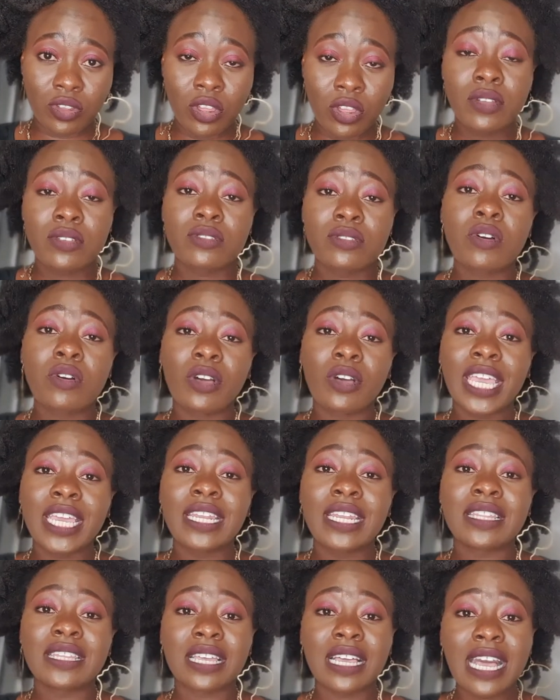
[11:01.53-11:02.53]
So
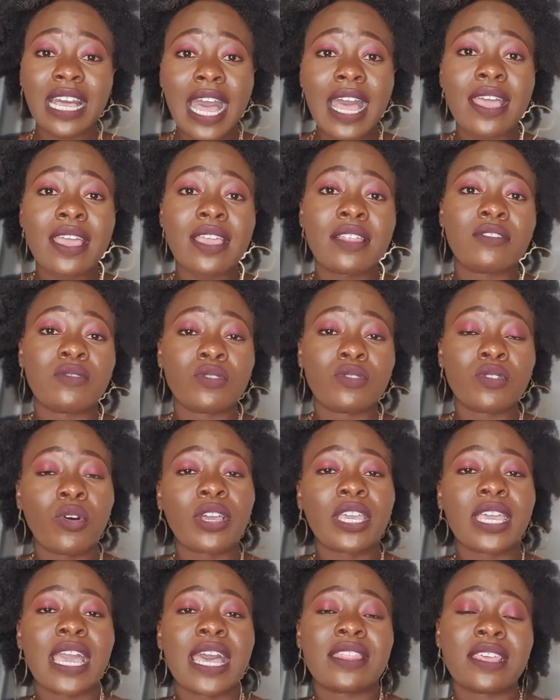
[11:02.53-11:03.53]
getting the car, and
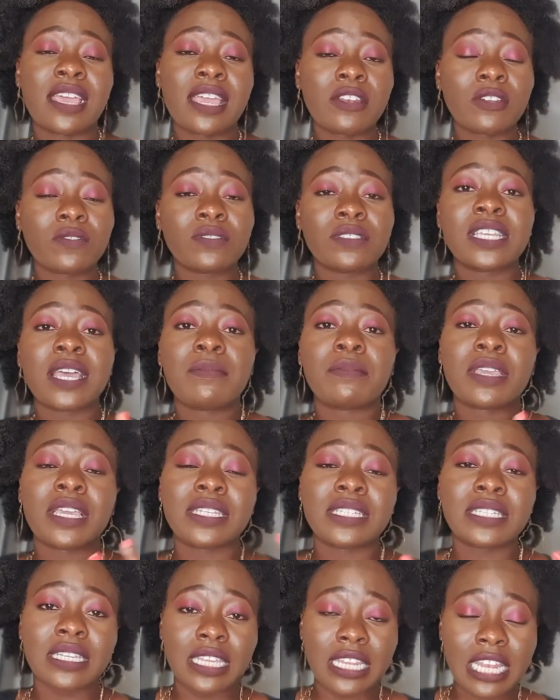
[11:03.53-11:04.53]
okay, at the end of the day, I'm
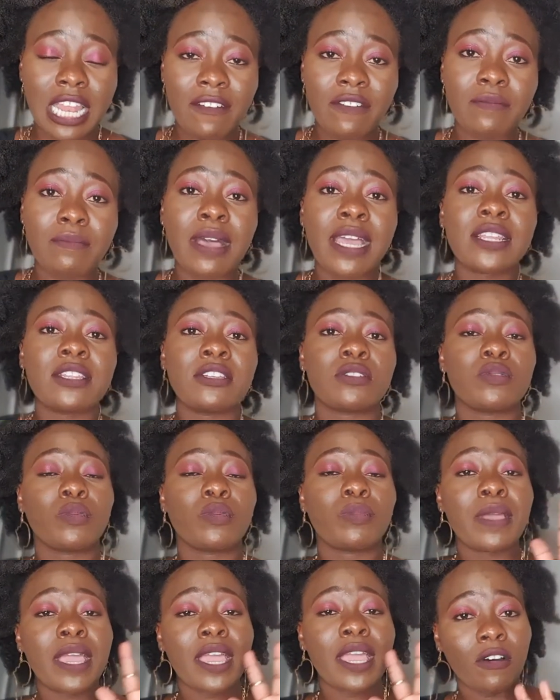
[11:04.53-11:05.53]
getting enough money to
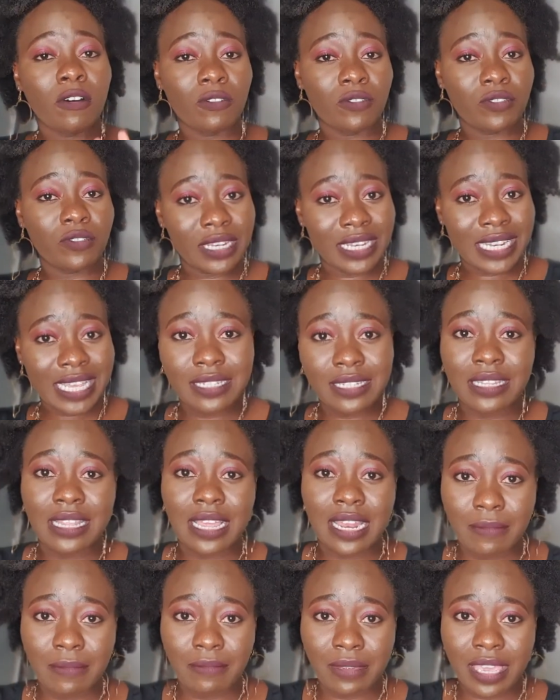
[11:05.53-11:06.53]
pay off the debt that
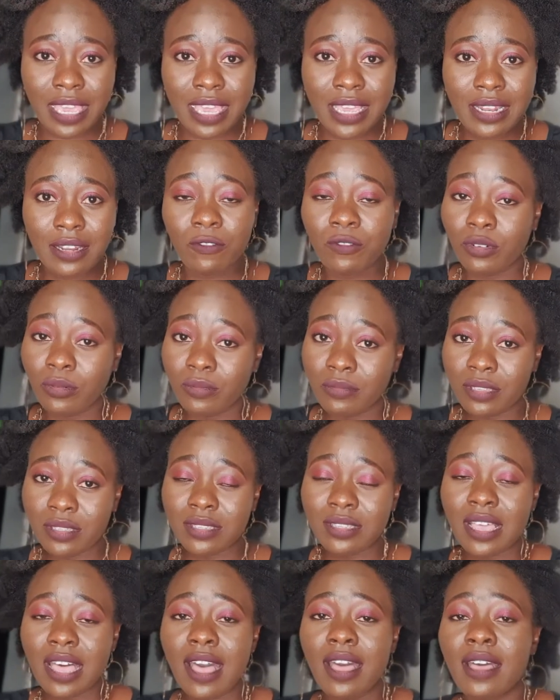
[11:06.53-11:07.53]
I'm getting from this
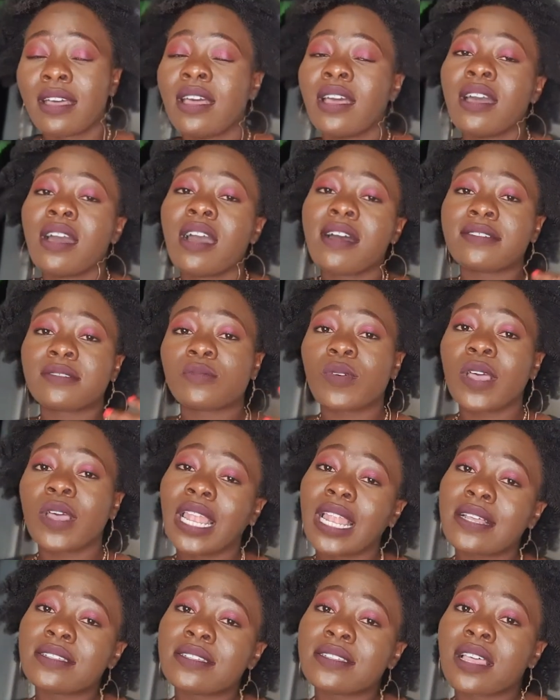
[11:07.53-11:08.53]
car, as well
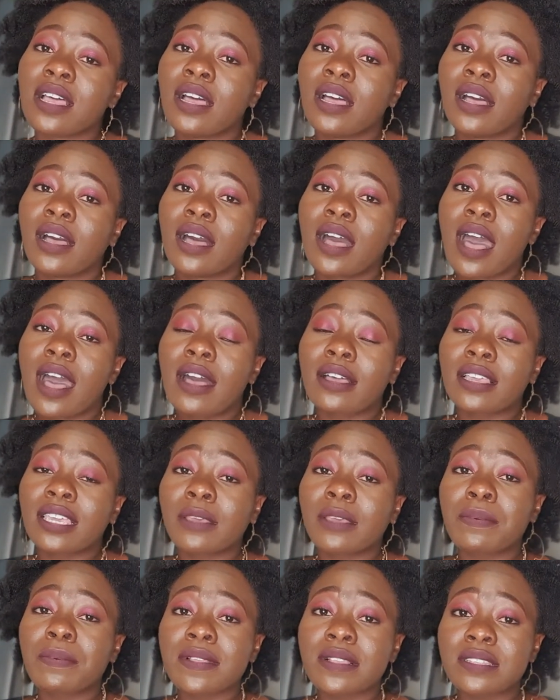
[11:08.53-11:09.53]
as
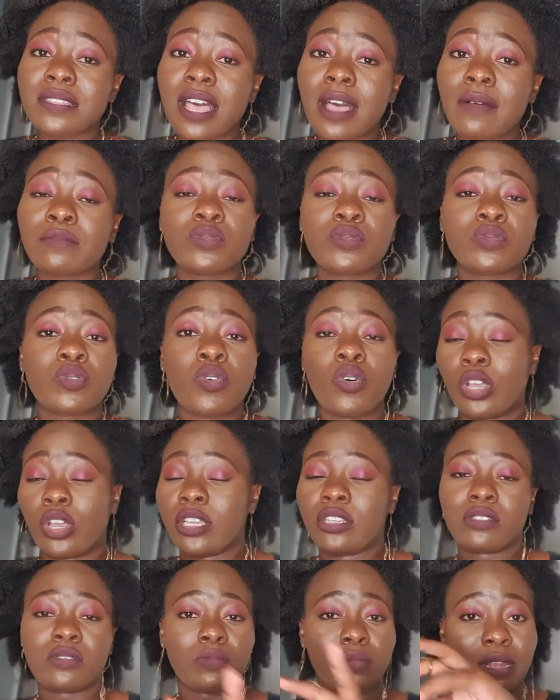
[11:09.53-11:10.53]
keeping some to go
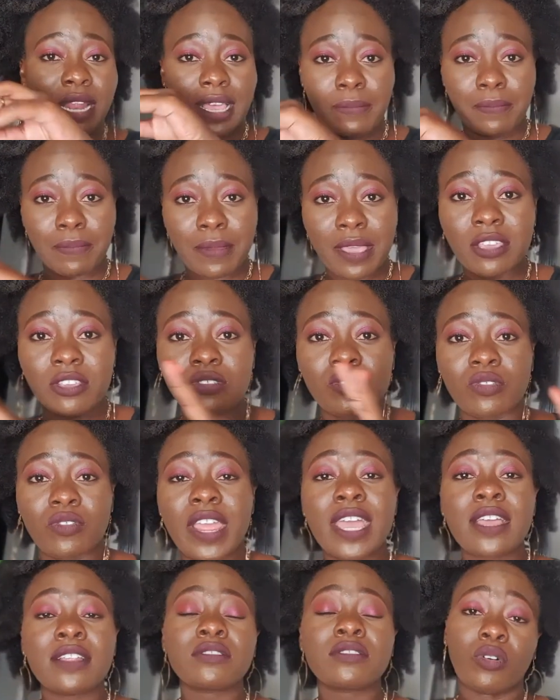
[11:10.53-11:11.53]
into like paying your
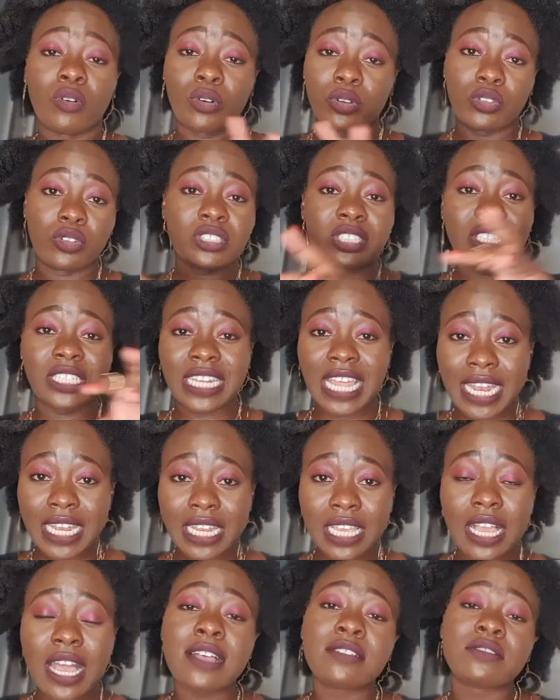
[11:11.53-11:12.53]
rent or your
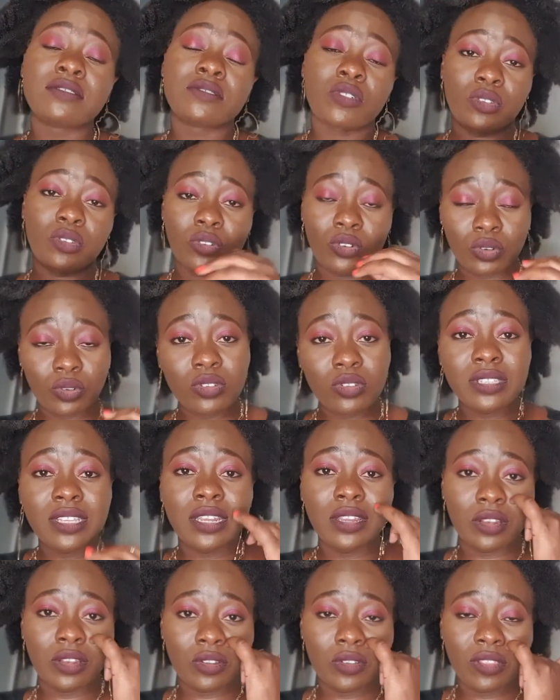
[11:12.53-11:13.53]
shenanigans or your
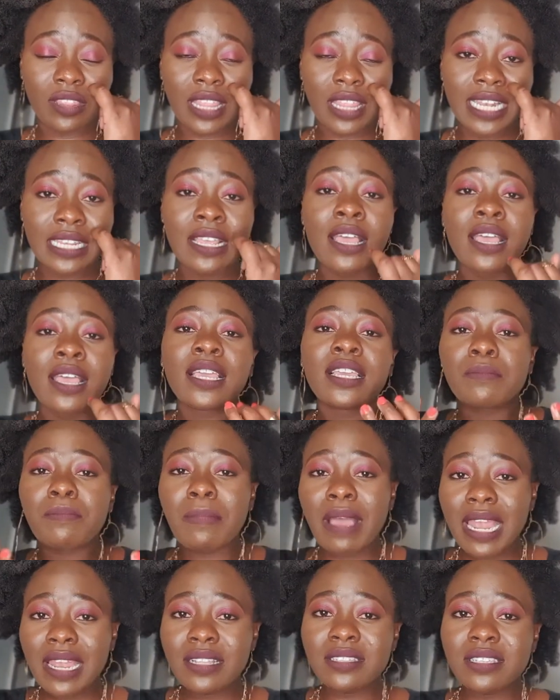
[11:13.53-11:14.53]
grocery and all that. It
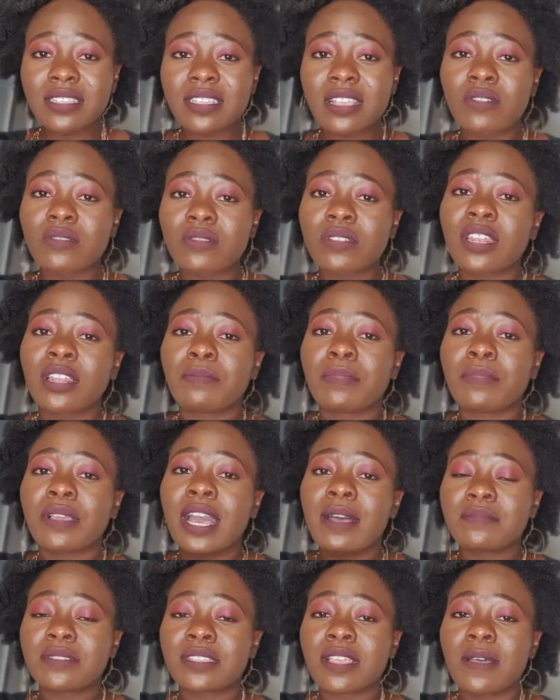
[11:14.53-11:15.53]
balances out and it
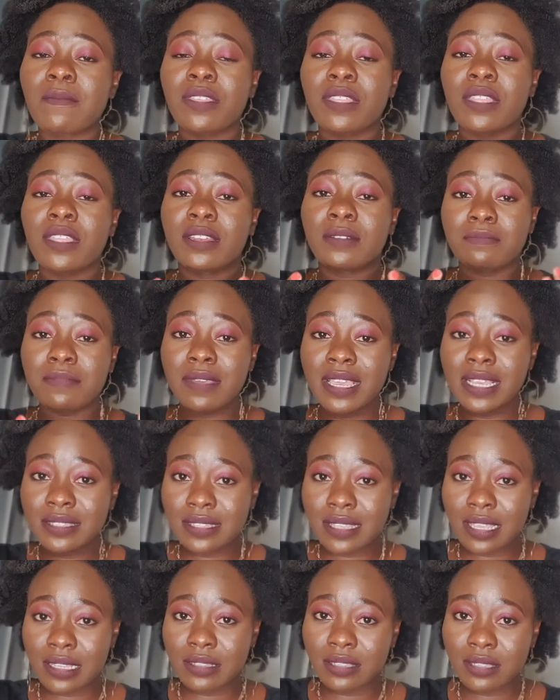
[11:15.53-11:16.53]
becomes something that makes
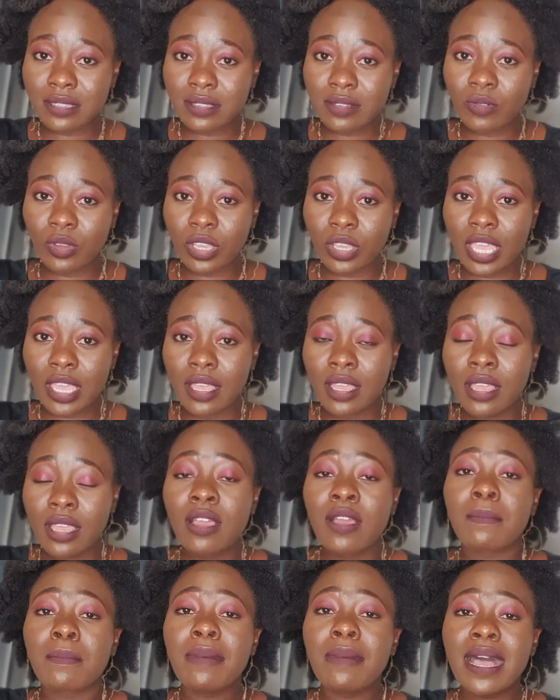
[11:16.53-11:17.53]
sense. Okay,
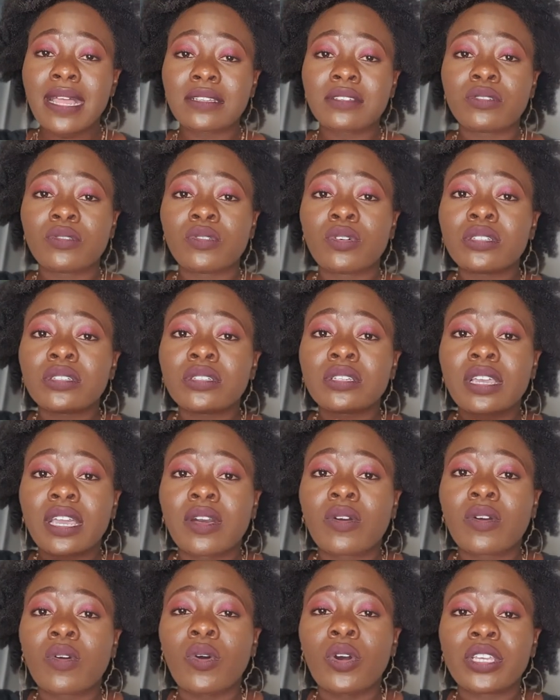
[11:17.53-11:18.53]
but don't
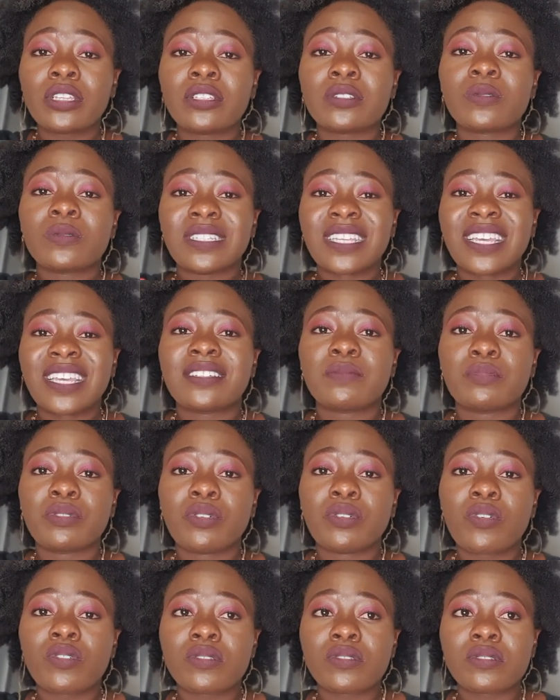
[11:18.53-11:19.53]
go into debt
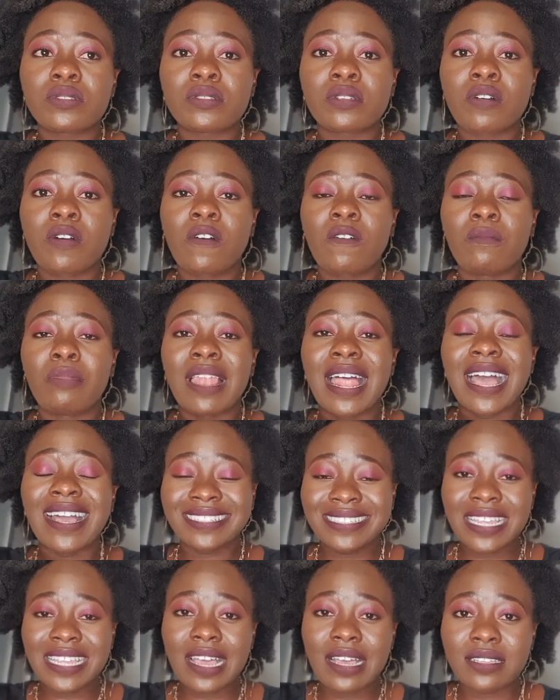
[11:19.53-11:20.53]
because of black
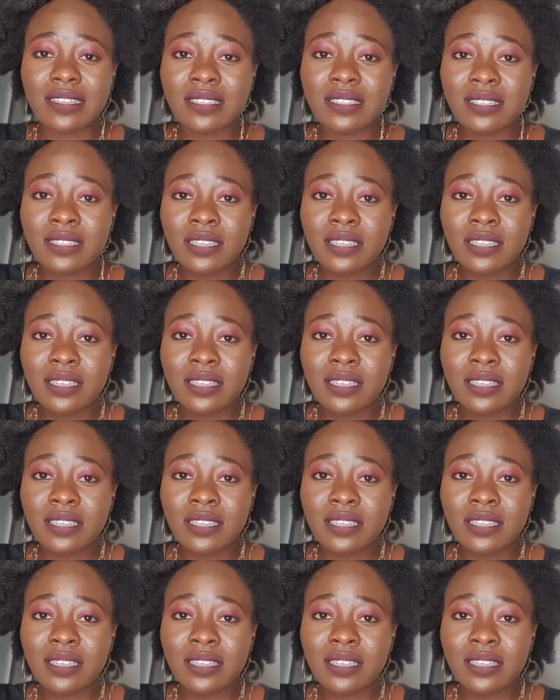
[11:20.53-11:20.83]
tax.